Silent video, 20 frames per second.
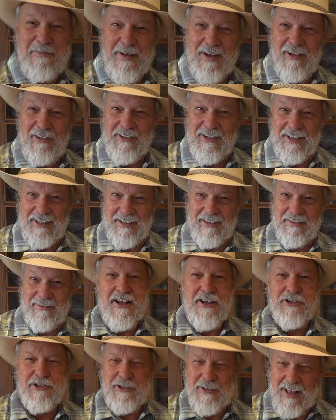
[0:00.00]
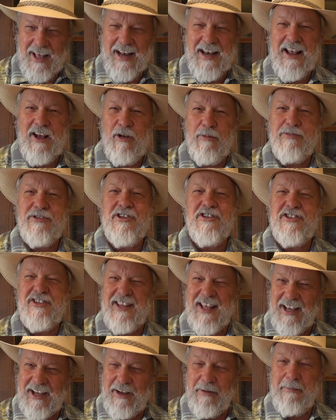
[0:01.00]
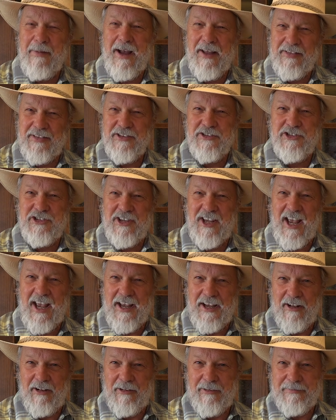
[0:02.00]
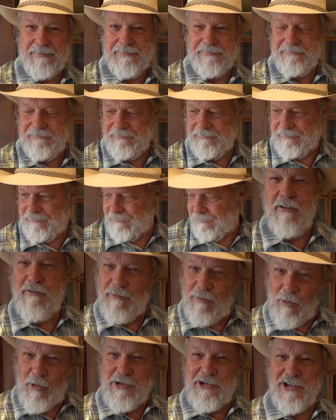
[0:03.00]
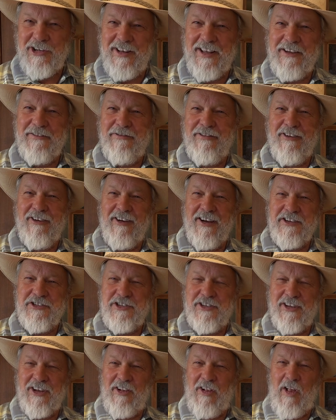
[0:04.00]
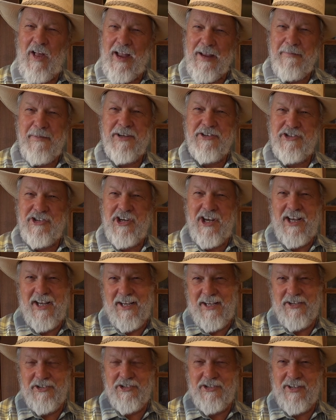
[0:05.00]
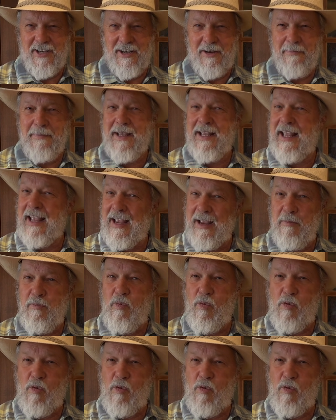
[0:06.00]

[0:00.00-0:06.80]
building. So that helps us think about the scale. Fortunately for us, the climate changed and it became